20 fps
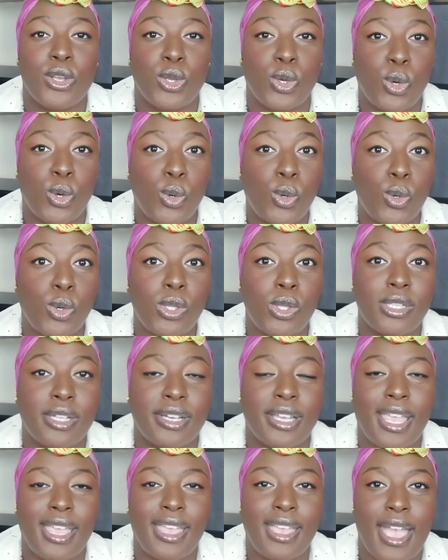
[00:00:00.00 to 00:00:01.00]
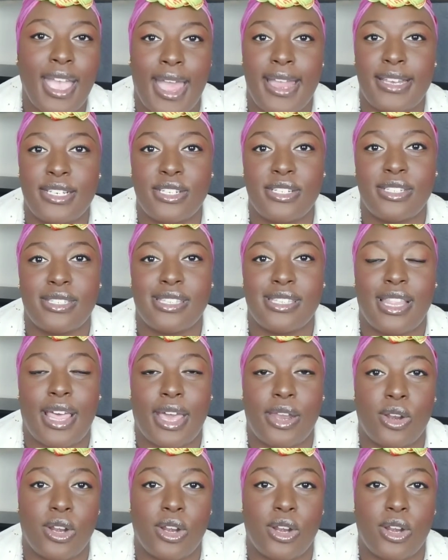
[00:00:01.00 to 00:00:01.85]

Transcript: Cool looking gadgets that